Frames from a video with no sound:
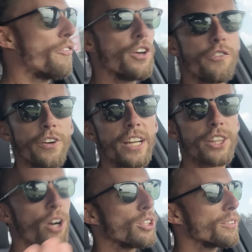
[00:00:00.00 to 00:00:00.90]
feel free to
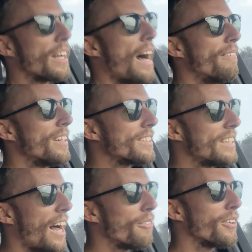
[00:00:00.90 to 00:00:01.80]
throw some comments
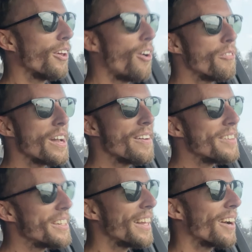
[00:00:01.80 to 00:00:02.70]
down below
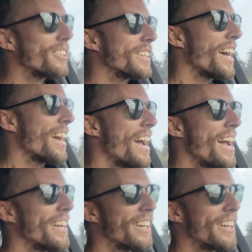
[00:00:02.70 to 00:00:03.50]
maybe that'll say, hey,